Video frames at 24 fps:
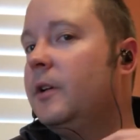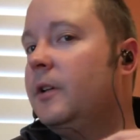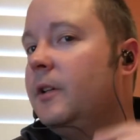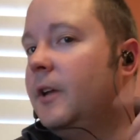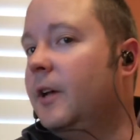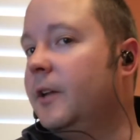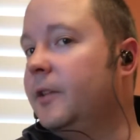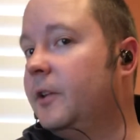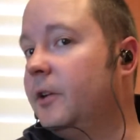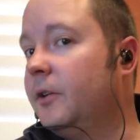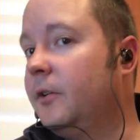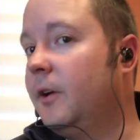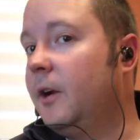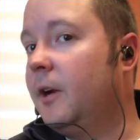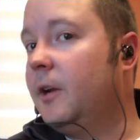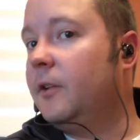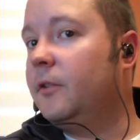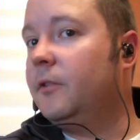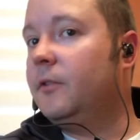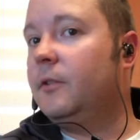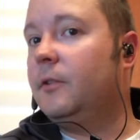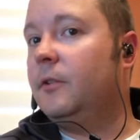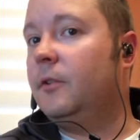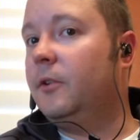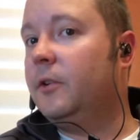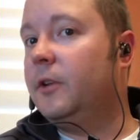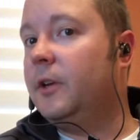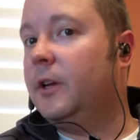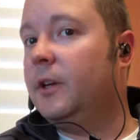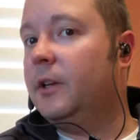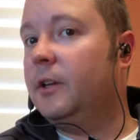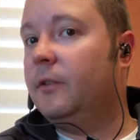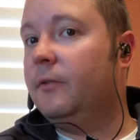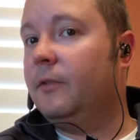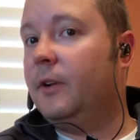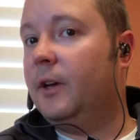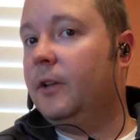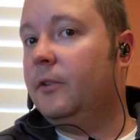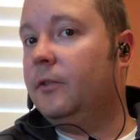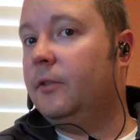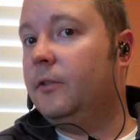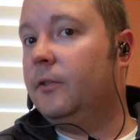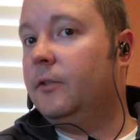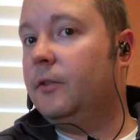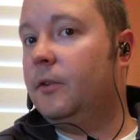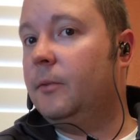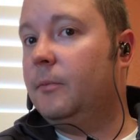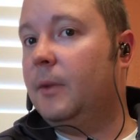Not the greatest looking
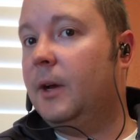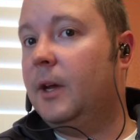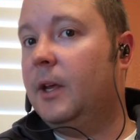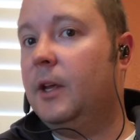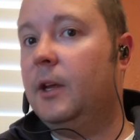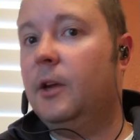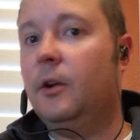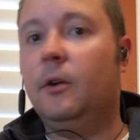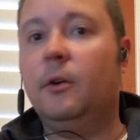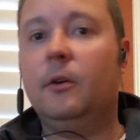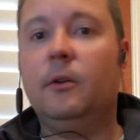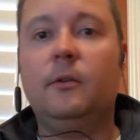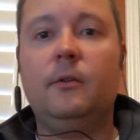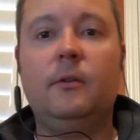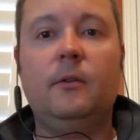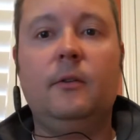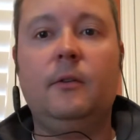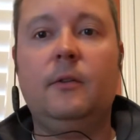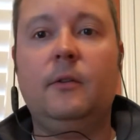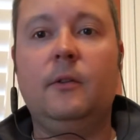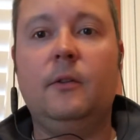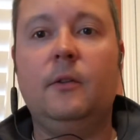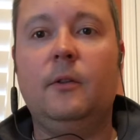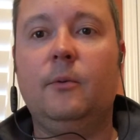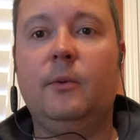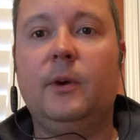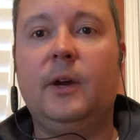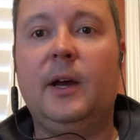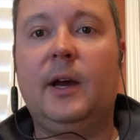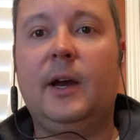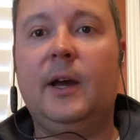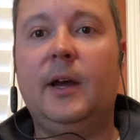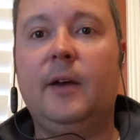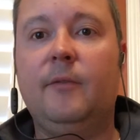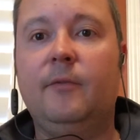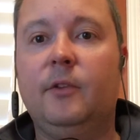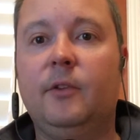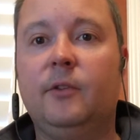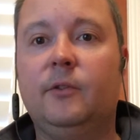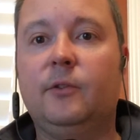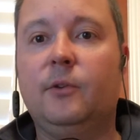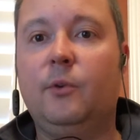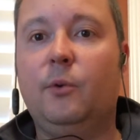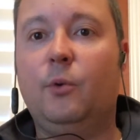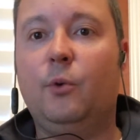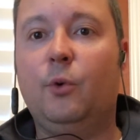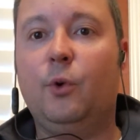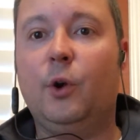devices in my ear, the way I have this
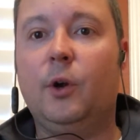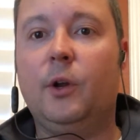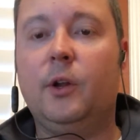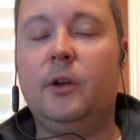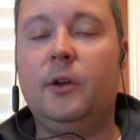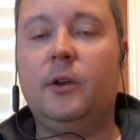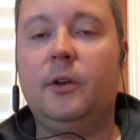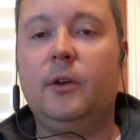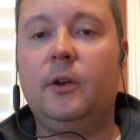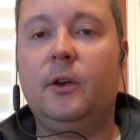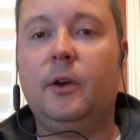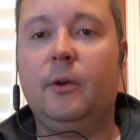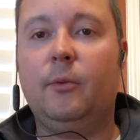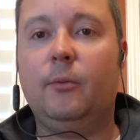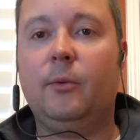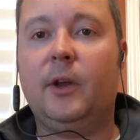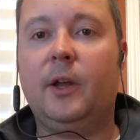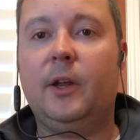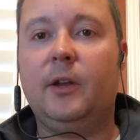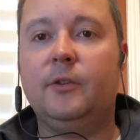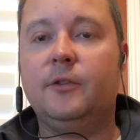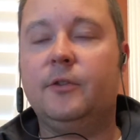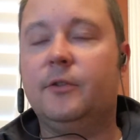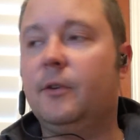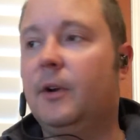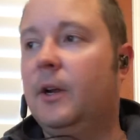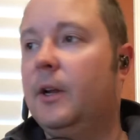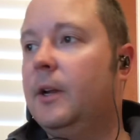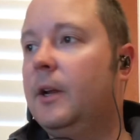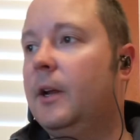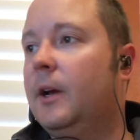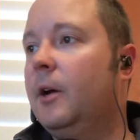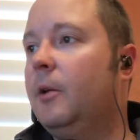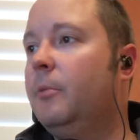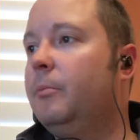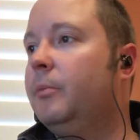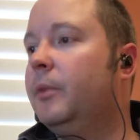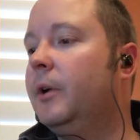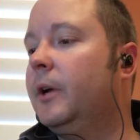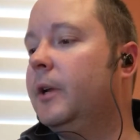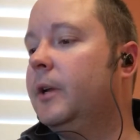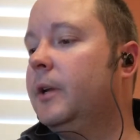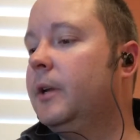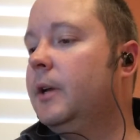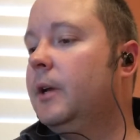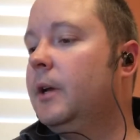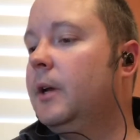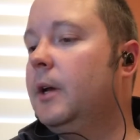cord arranged right now, but